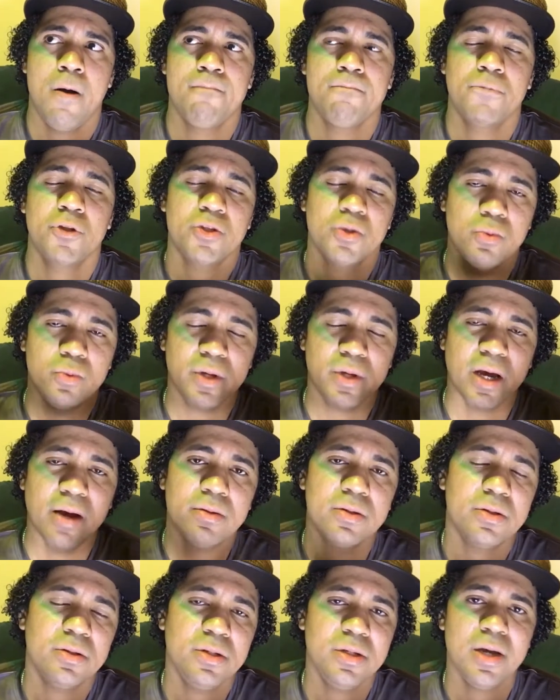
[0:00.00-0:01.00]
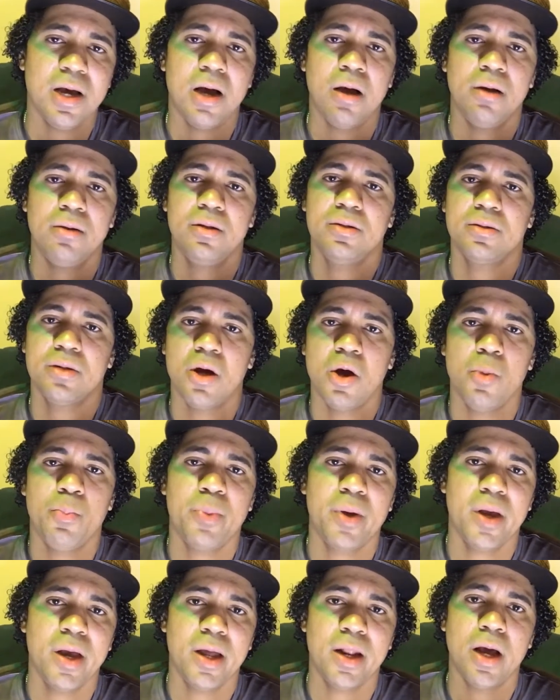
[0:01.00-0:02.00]
So we have to see how this all
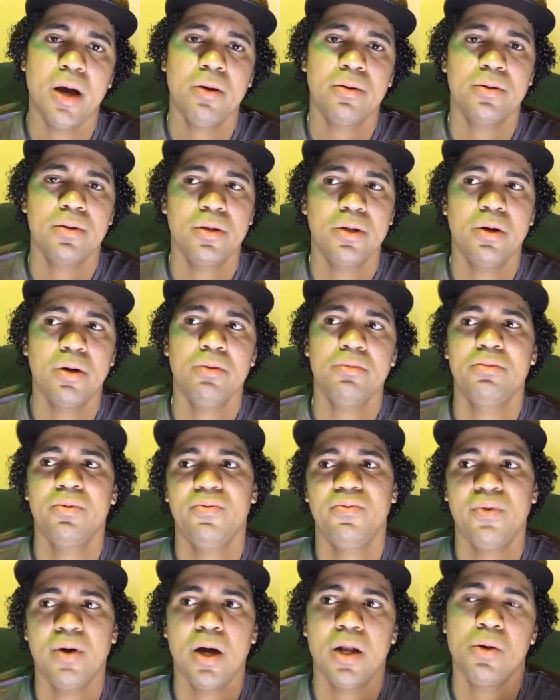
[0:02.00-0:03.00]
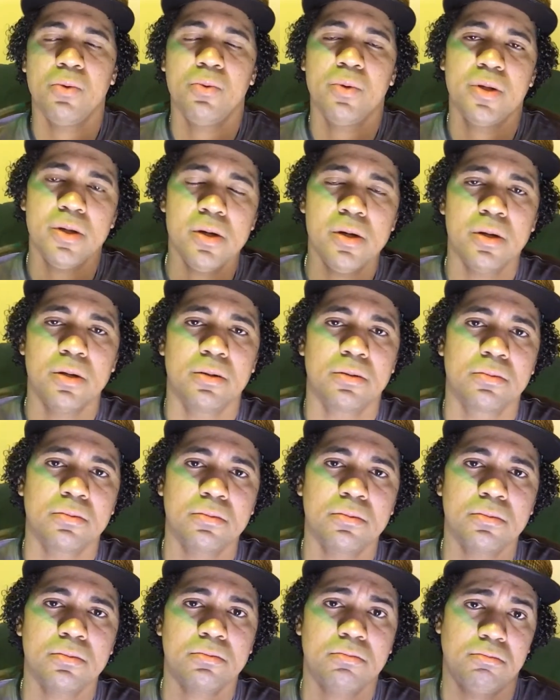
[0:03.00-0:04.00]
pan out, the following year.
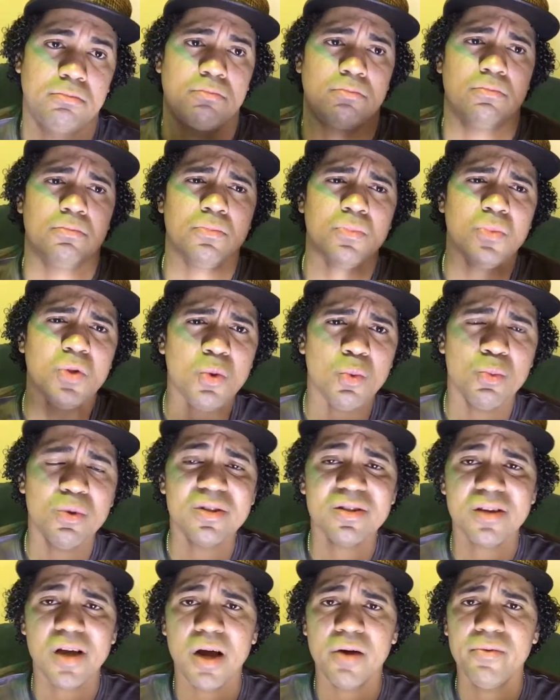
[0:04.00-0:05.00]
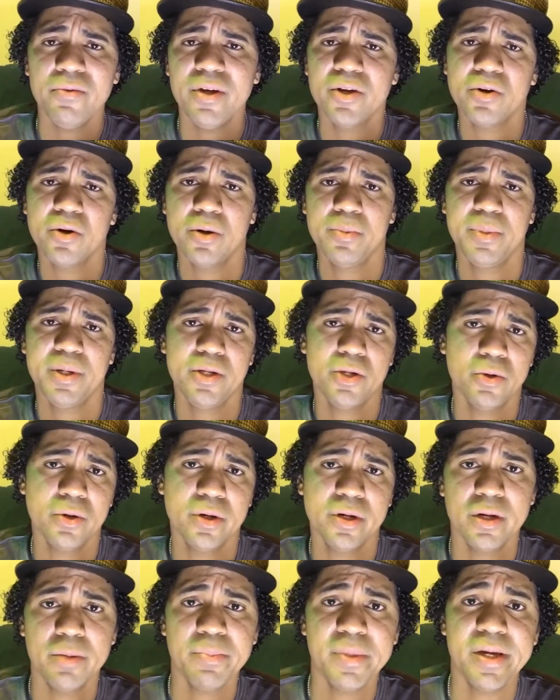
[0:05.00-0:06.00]
What's Kyrie going to be doing
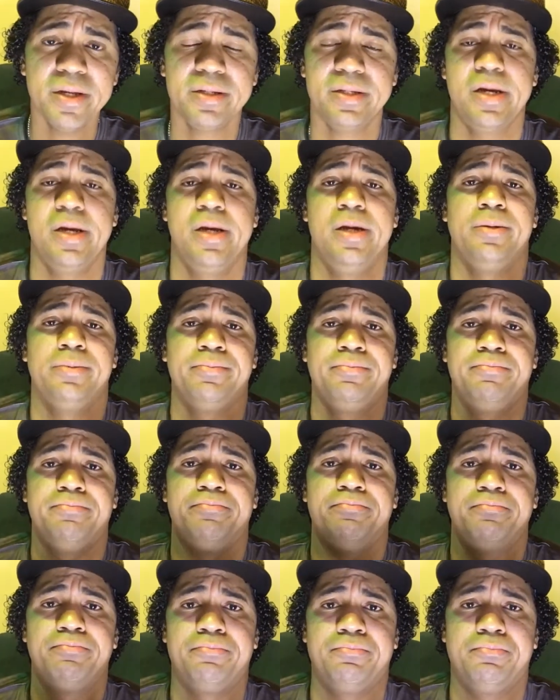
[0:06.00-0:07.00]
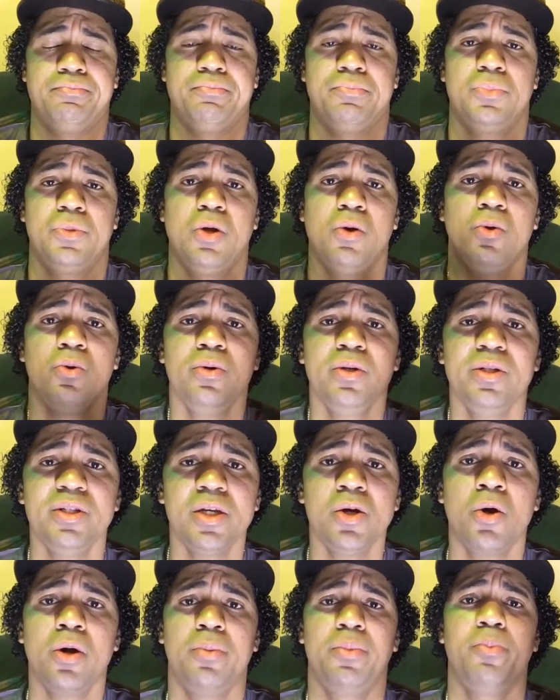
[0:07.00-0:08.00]
in the meantime? Who is he
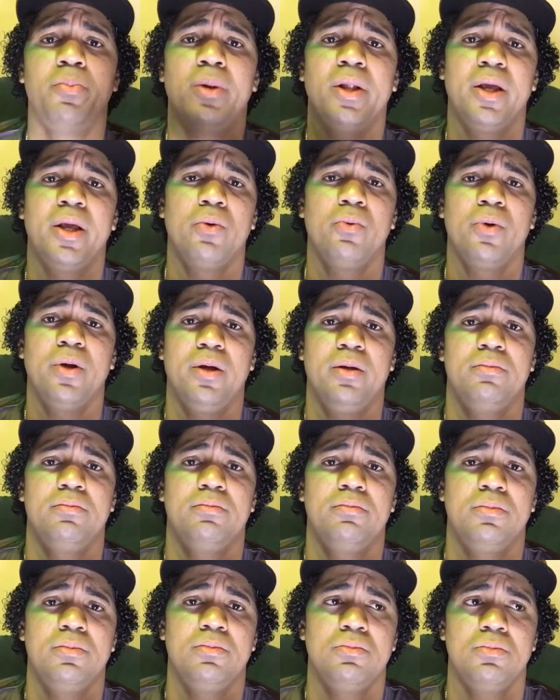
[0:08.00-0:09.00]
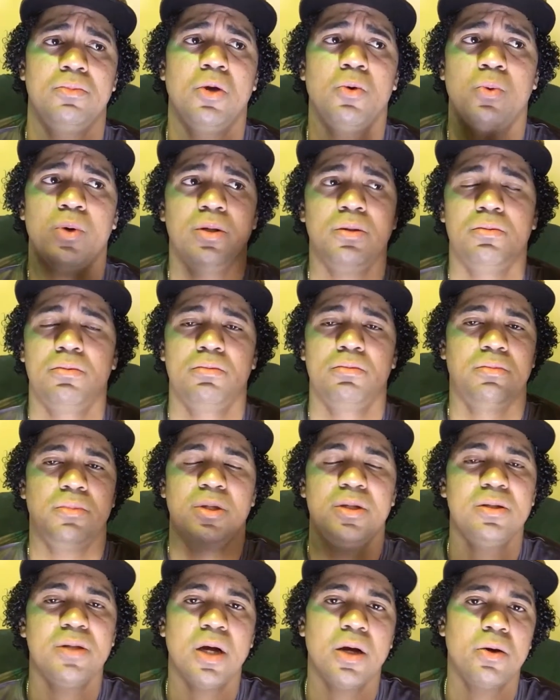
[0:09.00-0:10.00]
going to be playing with? What?
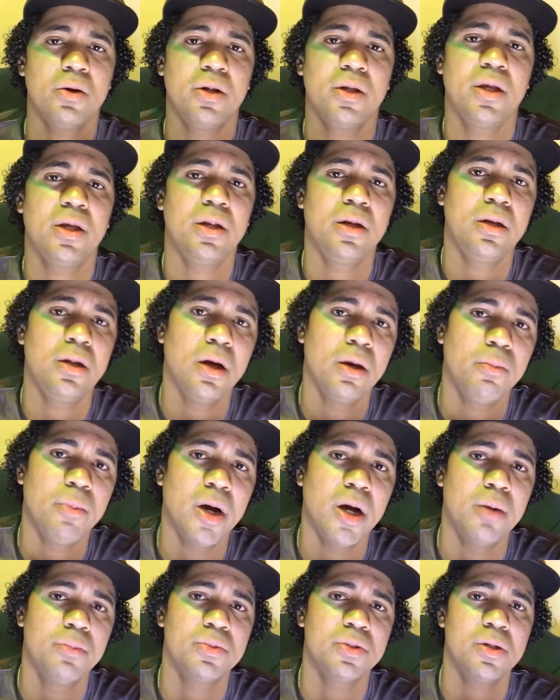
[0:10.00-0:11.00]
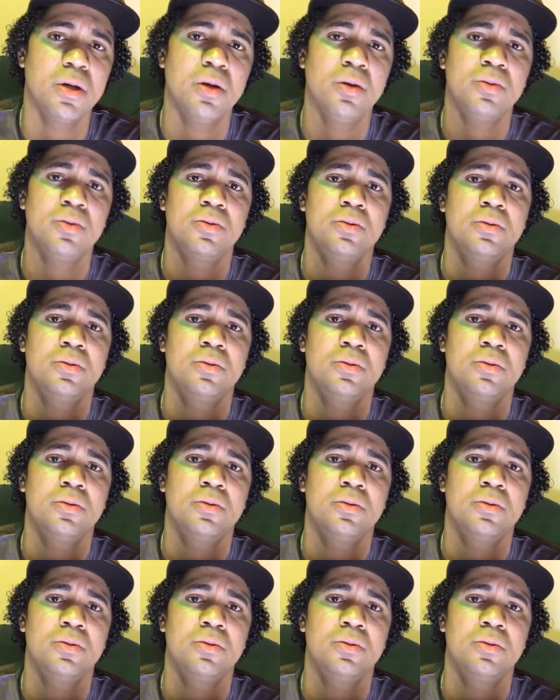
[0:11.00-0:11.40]
He's not going to get it done by himself.